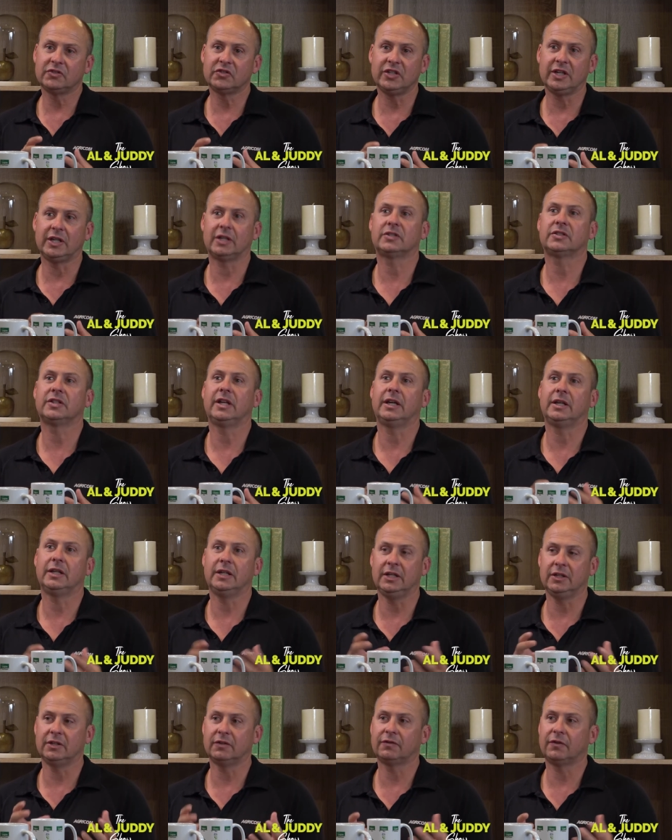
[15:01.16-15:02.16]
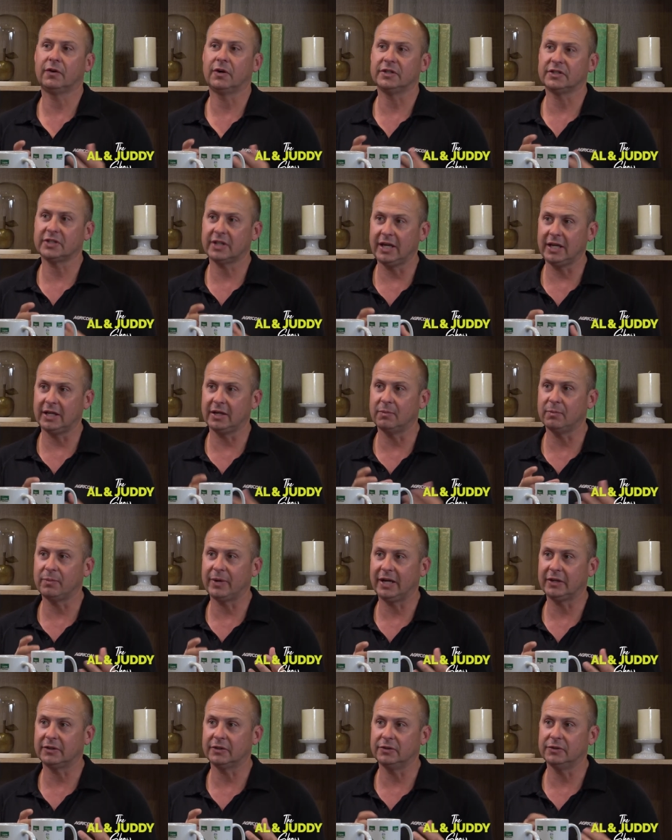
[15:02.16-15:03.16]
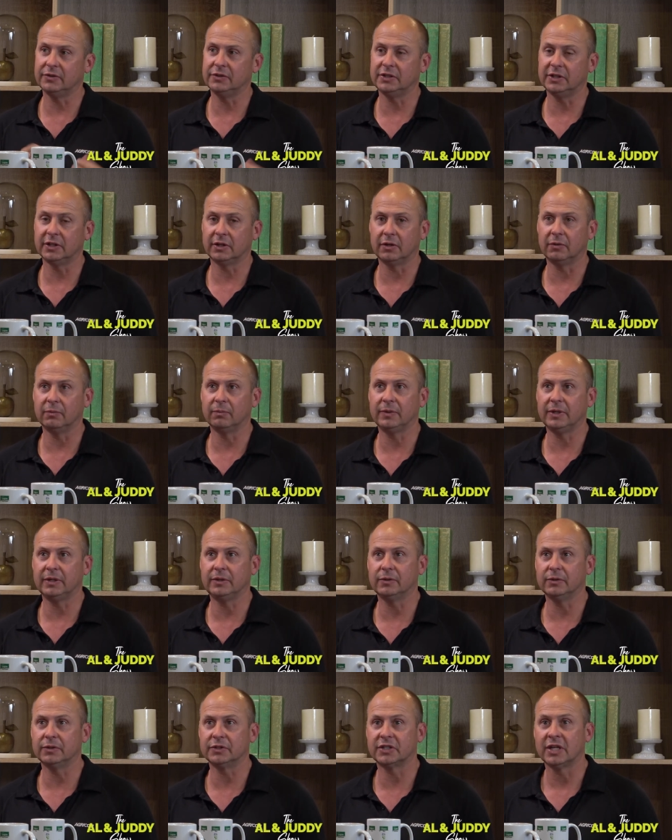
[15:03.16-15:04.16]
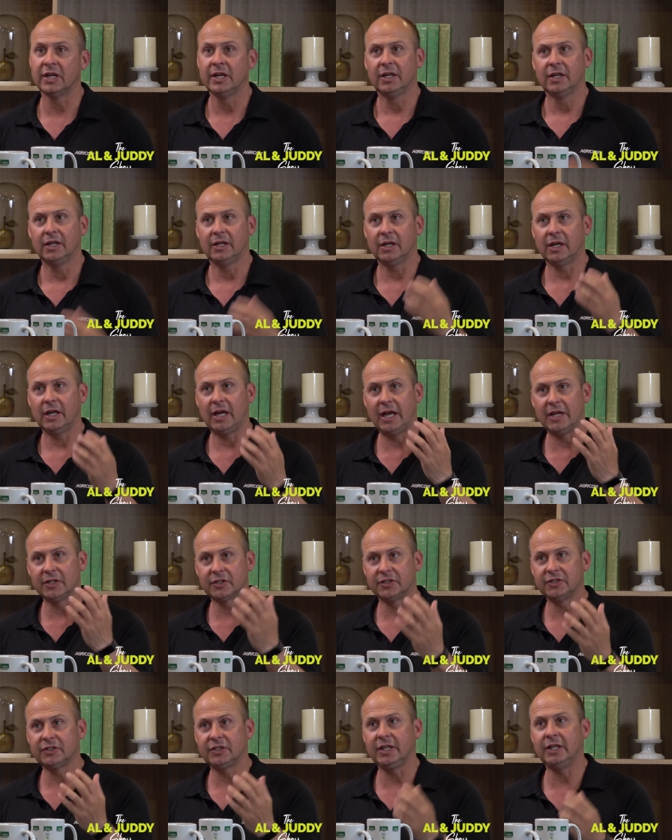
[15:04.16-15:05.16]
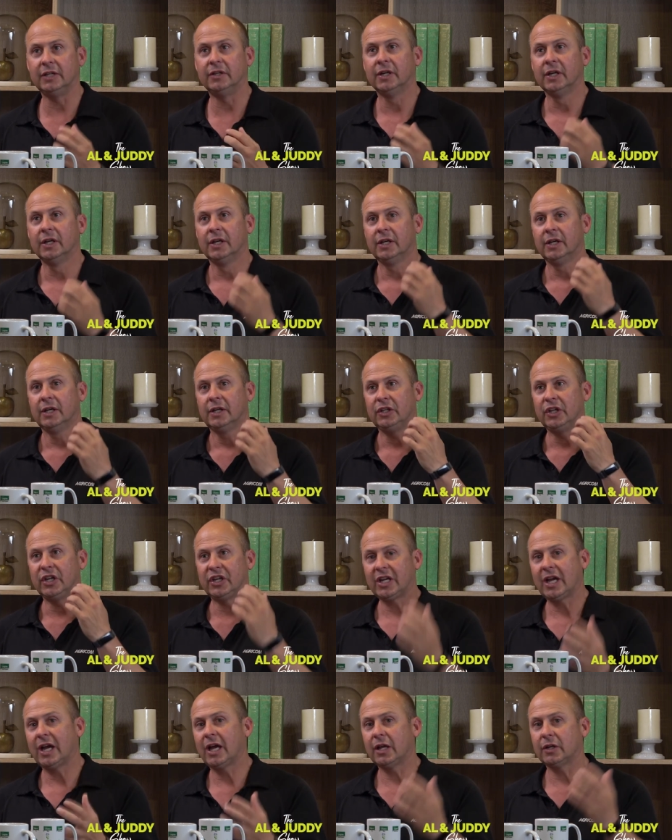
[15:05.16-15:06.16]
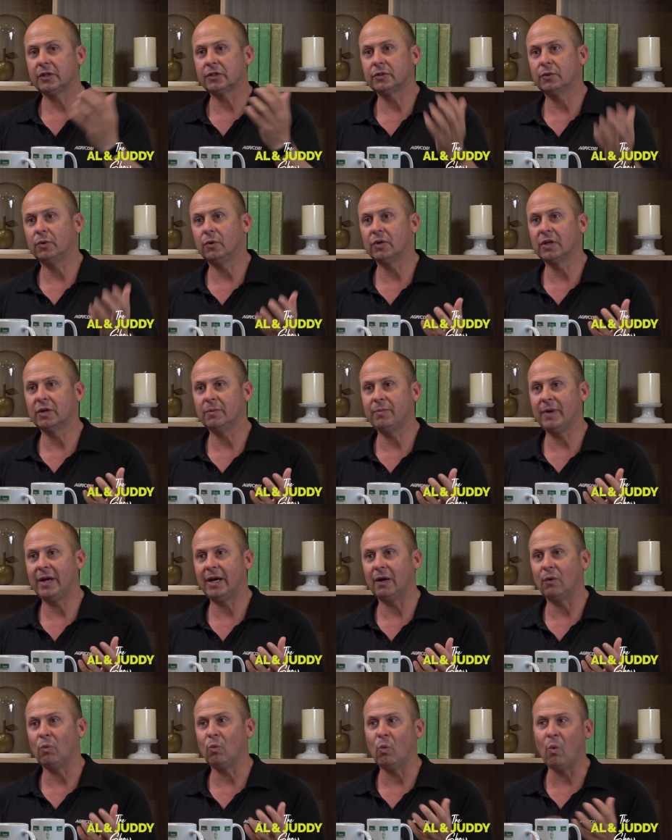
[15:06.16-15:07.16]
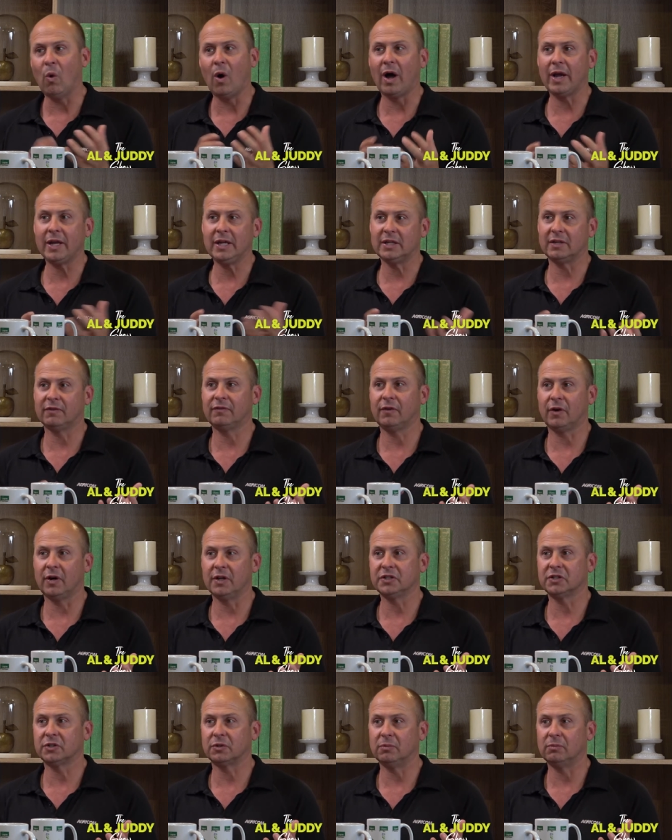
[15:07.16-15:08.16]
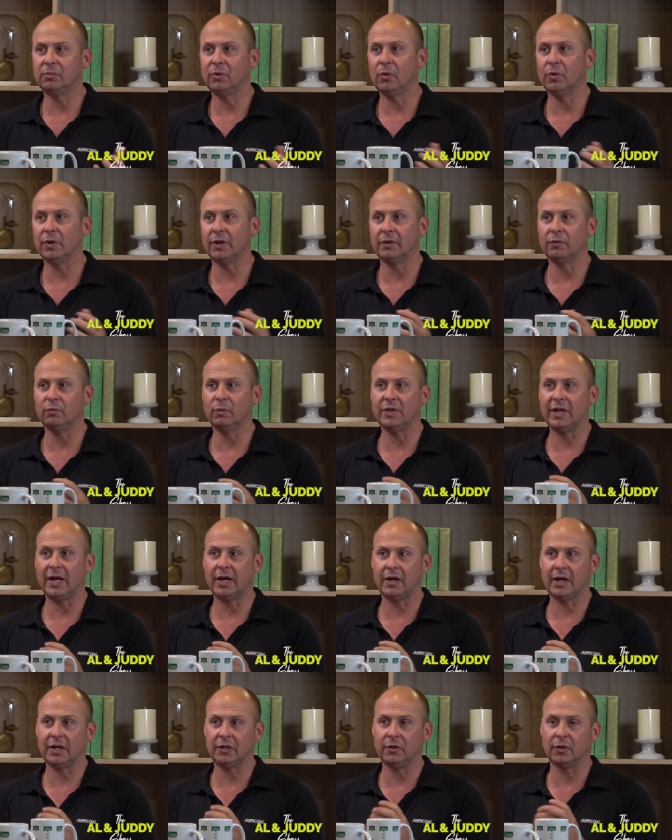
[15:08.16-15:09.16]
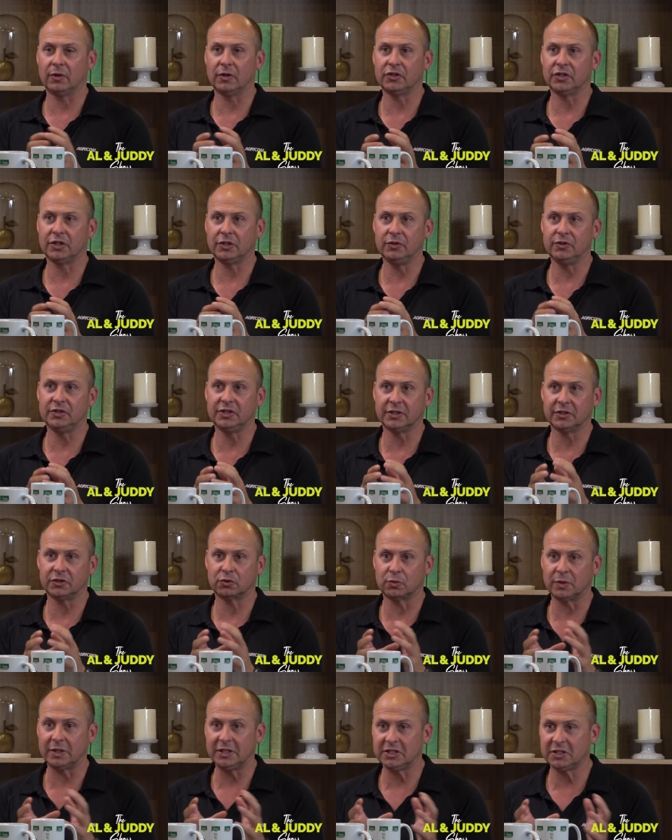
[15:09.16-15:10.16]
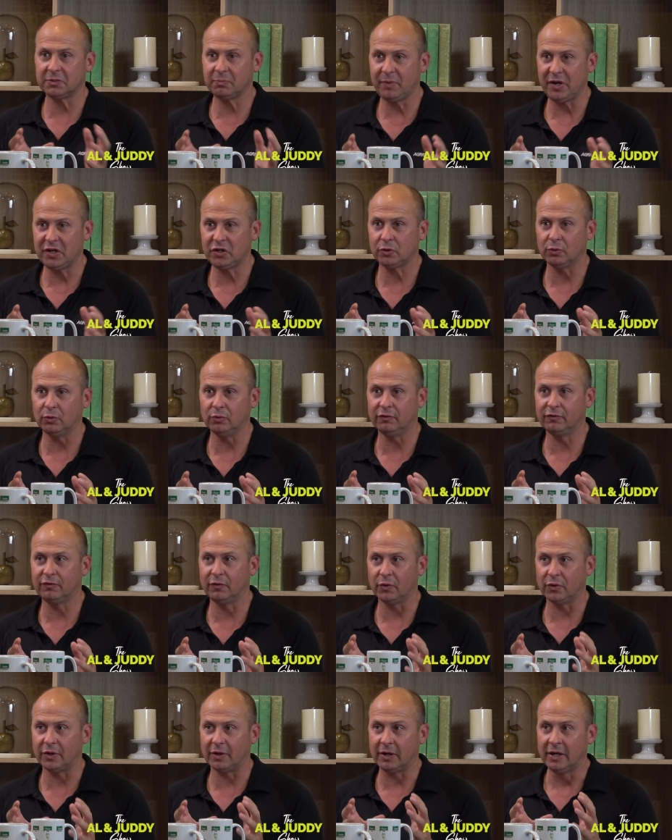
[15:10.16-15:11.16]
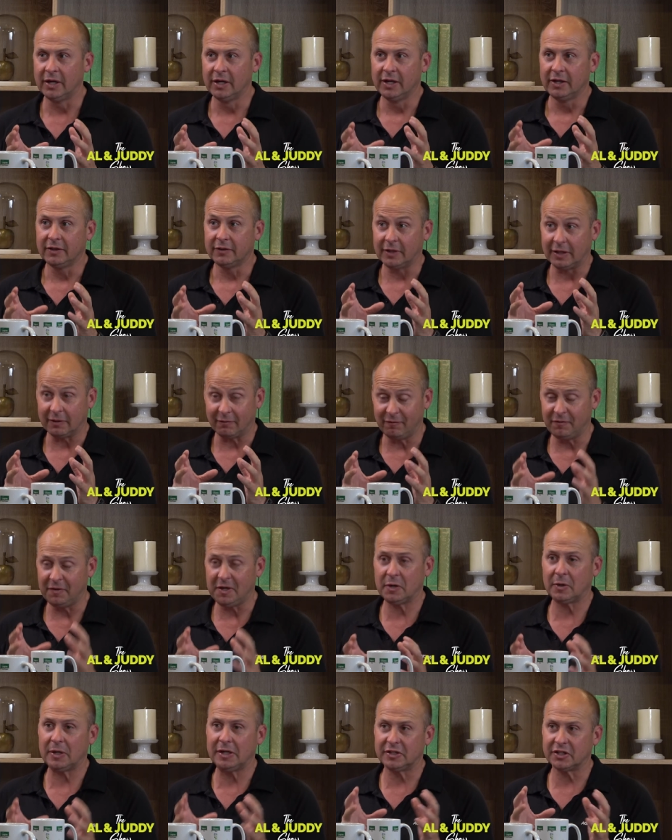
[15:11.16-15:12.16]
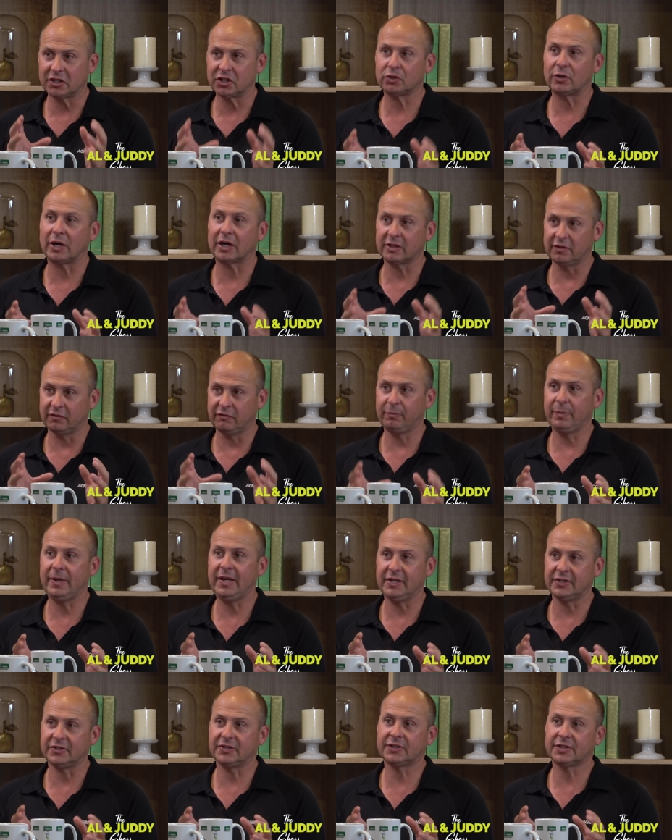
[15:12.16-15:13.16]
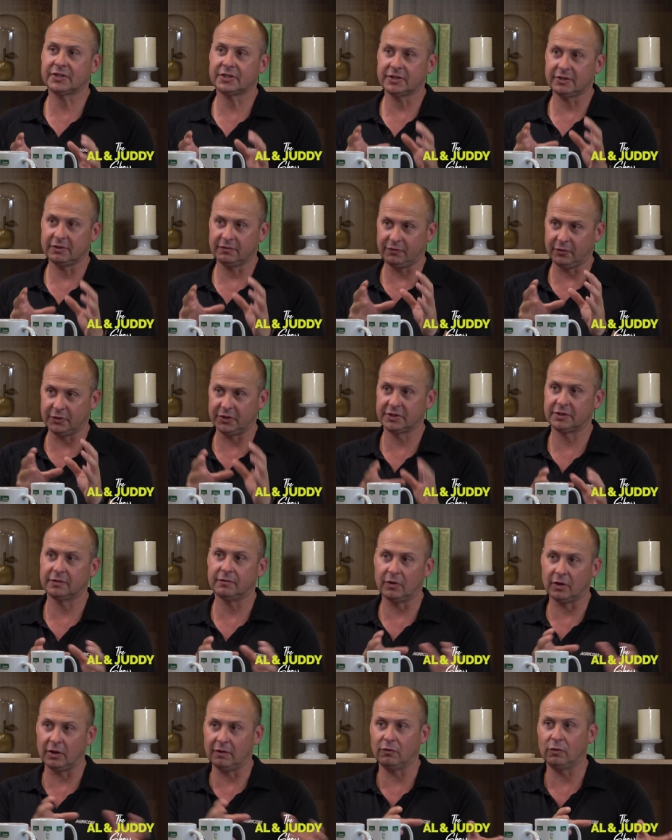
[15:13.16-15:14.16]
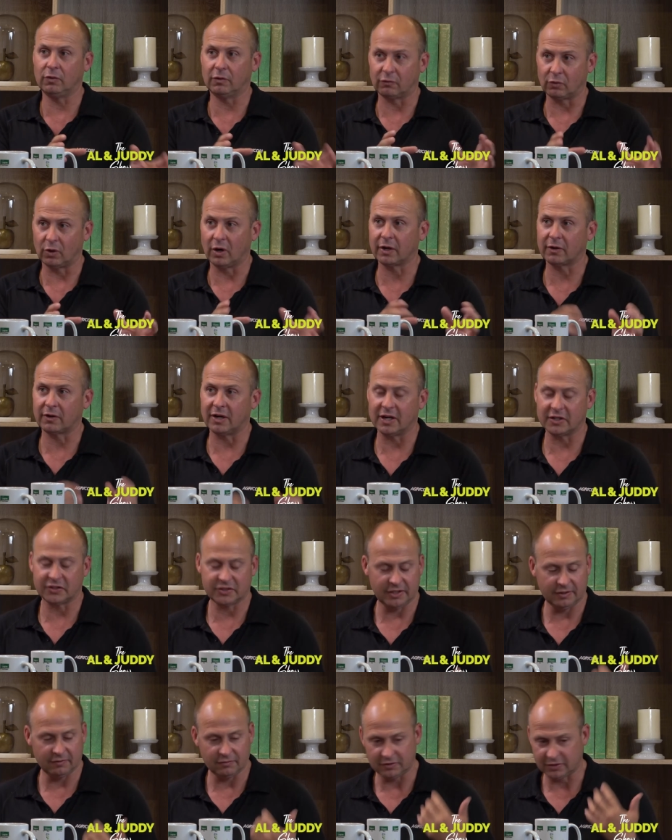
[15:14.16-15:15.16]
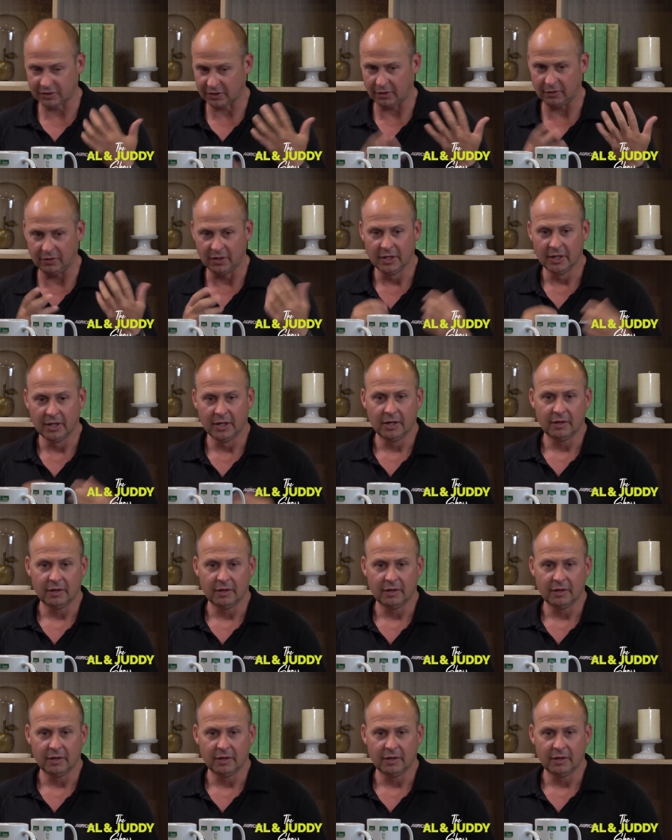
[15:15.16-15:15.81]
insects that endophytes can impact in New Zealand, because, as I said, you can't talk about why endophytes are important without acknowledging New Zealand's really special for the very destructive pests for the survival of ryegrass. And so,